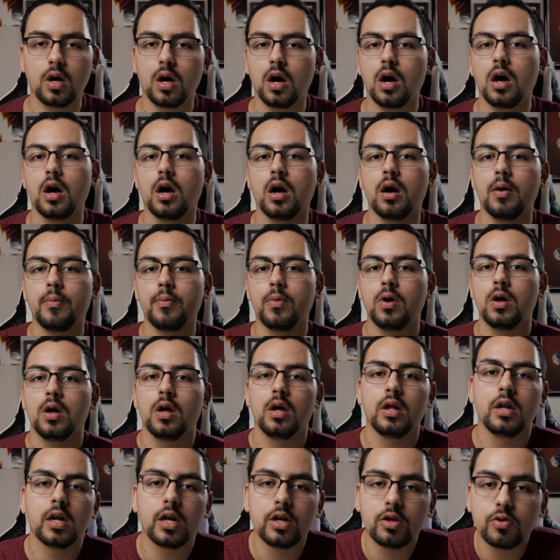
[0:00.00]
Now
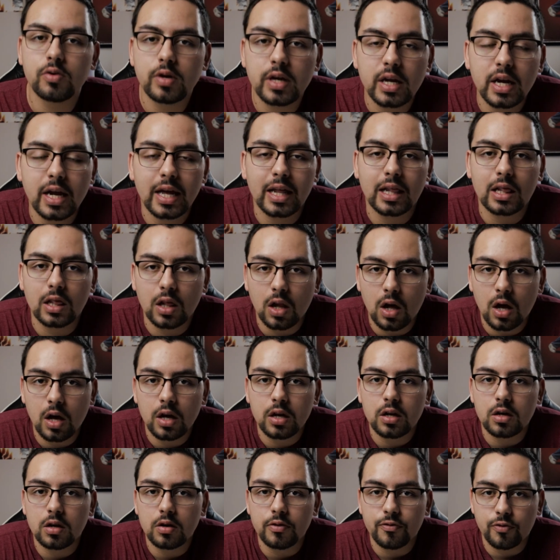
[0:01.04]
you get a
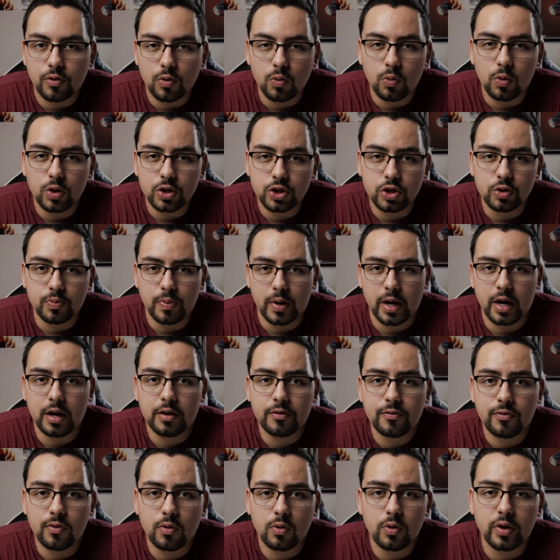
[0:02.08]
lot for what you're paying
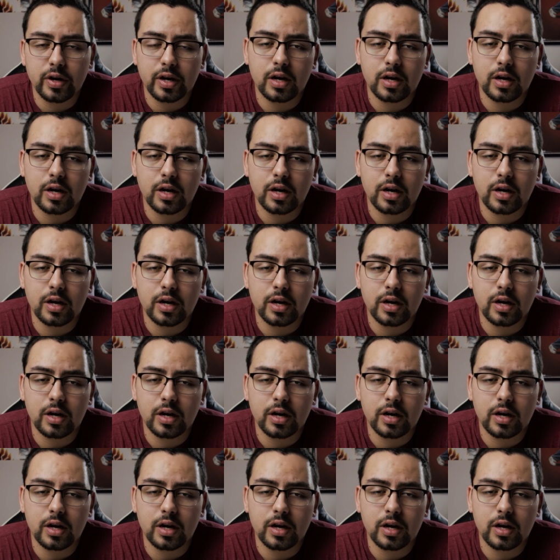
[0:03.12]
for.